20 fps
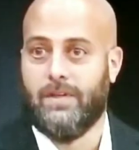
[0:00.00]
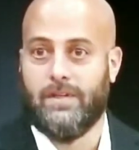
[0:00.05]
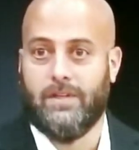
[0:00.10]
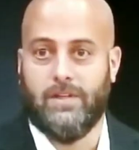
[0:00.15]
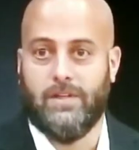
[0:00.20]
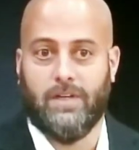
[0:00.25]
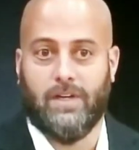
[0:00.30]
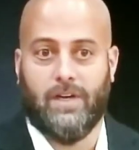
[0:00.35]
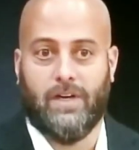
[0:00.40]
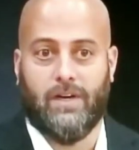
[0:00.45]

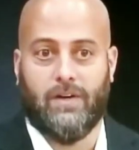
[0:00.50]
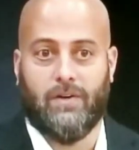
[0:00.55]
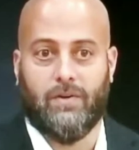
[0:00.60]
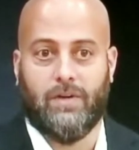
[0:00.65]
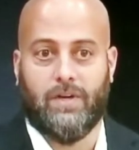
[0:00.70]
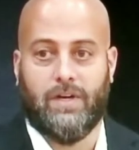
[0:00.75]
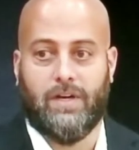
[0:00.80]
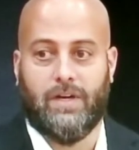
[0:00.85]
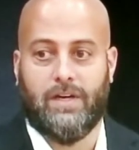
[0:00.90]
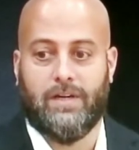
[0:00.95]
You know,
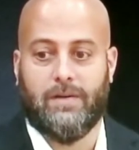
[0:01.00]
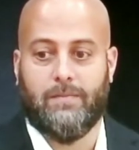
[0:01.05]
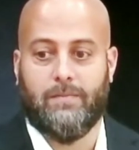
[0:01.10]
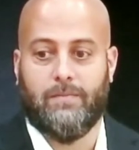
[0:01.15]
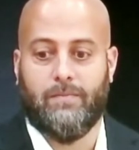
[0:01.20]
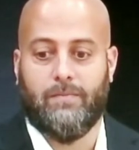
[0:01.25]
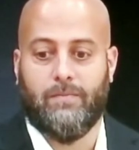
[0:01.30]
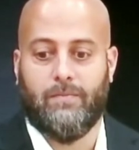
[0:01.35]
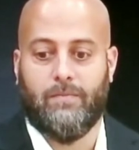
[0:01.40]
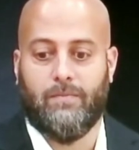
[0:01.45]

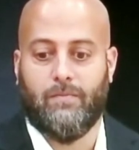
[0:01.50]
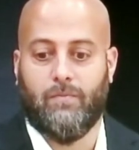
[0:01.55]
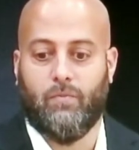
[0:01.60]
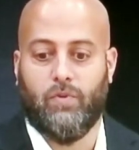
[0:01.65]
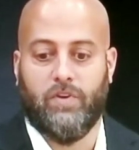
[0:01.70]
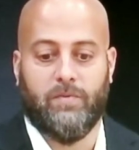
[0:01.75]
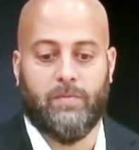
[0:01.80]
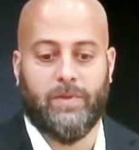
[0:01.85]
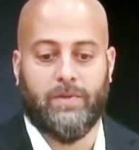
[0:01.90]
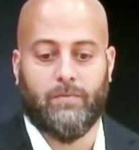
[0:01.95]

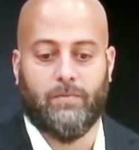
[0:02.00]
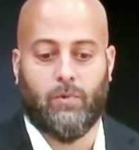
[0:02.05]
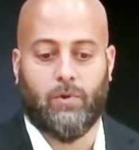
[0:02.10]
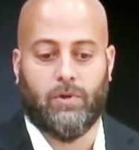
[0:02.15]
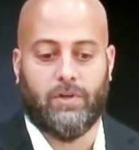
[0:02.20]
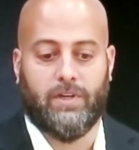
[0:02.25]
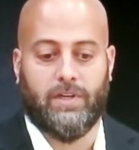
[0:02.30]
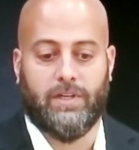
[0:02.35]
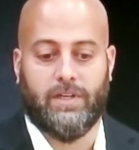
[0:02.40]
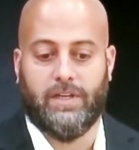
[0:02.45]
we've been
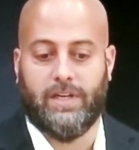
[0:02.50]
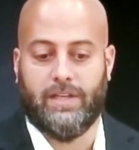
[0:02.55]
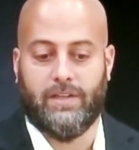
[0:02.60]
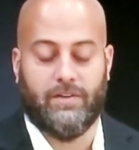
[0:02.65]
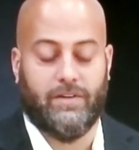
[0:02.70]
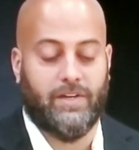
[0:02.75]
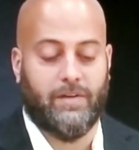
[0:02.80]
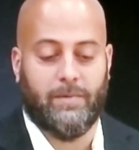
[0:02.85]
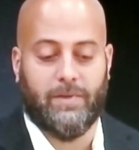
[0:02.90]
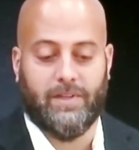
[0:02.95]
working together
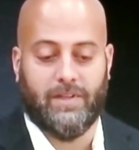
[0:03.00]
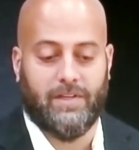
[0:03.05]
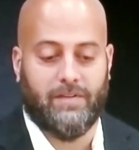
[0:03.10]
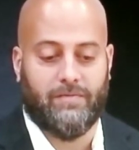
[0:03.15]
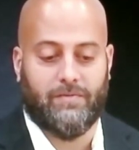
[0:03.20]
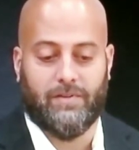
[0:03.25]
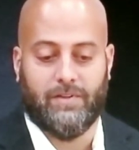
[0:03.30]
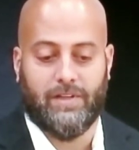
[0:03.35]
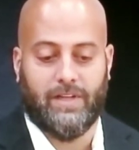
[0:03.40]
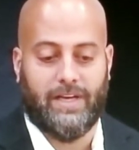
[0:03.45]
intimately
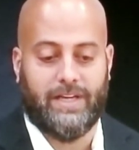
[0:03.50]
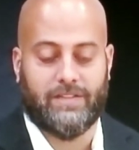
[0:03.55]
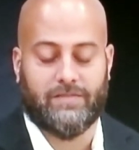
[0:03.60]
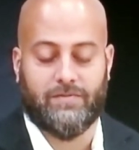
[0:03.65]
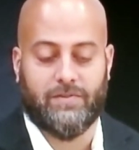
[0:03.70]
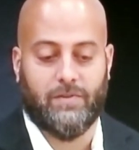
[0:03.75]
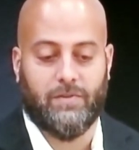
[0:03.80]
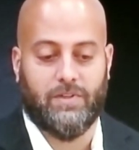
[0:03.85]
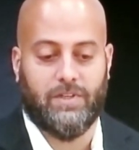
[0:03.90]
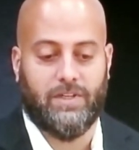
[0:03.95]
for the last
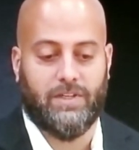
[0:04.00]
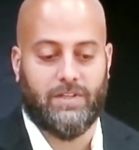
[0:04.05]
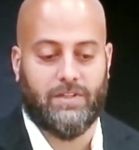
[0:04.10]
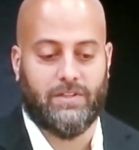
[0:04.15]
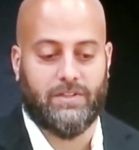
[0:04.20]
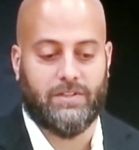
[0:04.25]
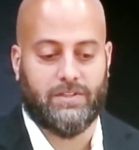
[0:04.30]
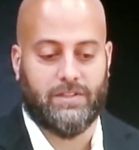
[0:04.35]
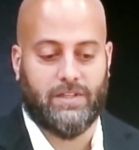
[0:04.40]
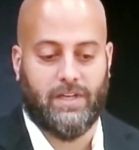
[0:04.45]
few
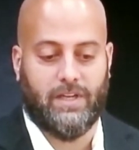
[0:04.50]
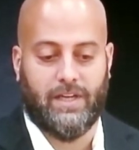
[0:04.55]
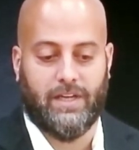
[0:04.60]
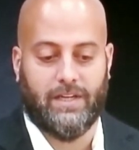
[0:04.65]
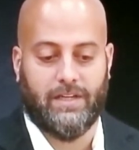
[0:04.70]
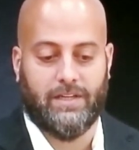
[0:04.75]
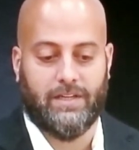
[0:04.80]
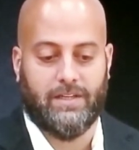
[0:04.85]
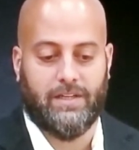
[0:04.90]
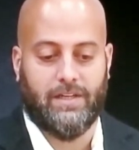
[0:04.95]
years,
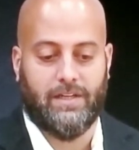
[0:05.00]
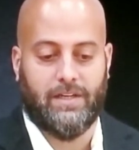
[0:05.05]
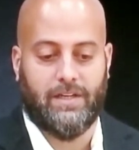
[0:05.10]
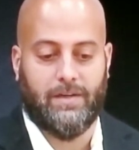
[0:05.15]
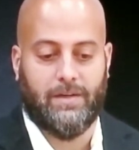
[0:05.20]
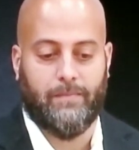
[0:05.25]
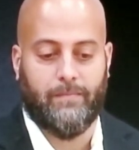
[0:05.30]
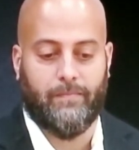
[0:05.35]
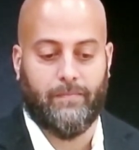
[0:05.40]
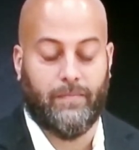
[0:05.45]
and
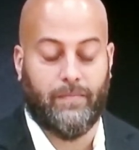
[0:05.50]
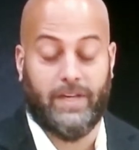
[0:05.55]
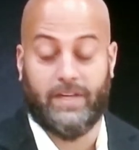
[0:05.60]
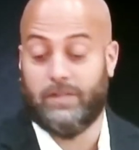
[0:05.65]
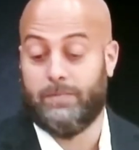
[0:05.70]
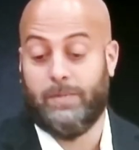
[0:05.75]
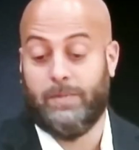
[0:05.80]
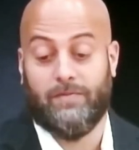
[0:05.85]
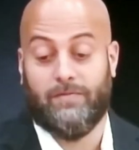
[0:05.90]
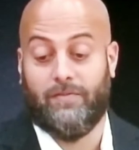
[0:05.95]
it has
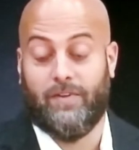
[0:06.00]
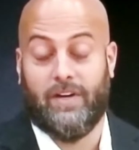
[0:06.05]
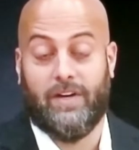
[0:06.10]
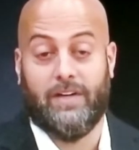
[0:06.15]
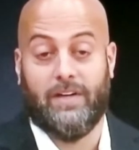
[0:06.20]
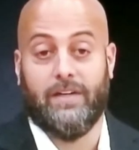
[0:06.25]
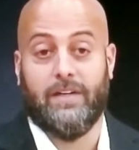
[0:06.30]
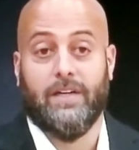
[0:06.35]
been fun.